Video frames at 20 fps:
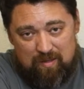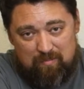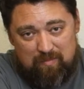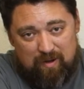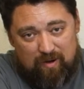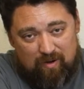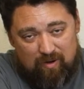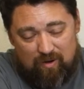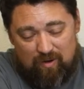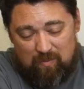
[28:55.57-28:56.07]

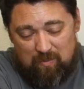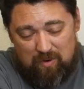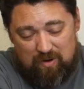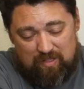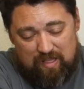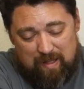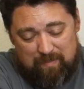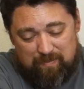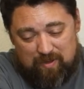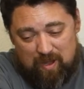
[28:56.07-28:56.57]
my current work
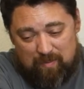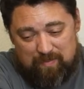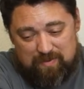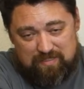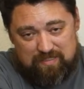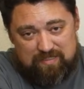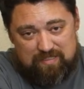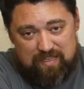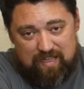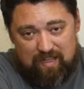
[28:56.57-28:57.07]
laptop
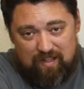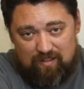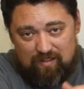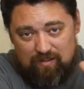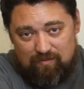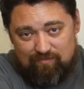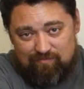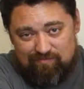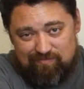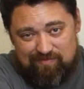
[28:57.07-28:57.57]
is a Dell,
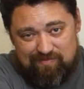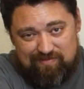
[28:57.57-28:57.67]
and